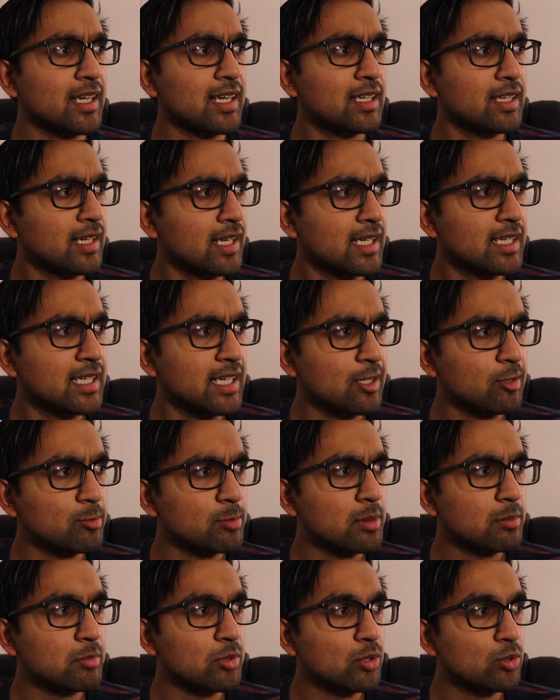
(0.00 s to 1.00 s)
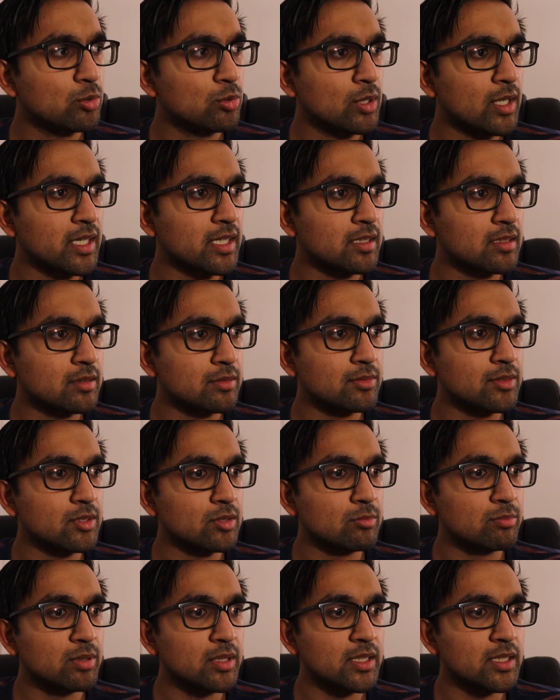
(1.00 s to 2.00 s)
I can't remember who I
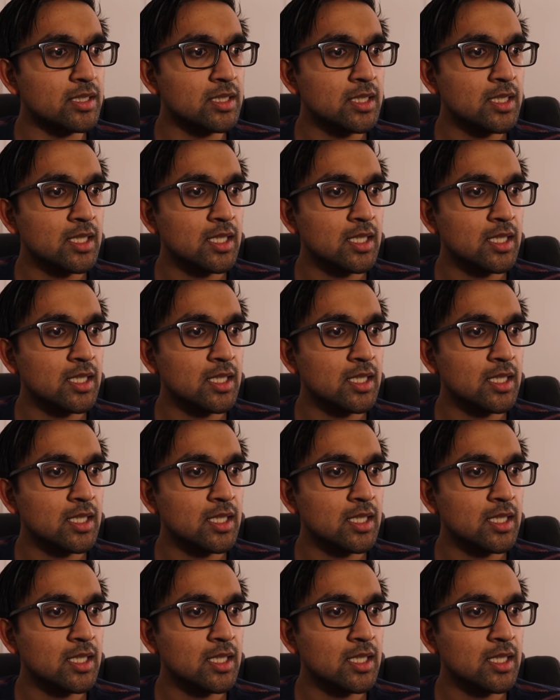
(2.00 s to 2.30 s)
interviewed, but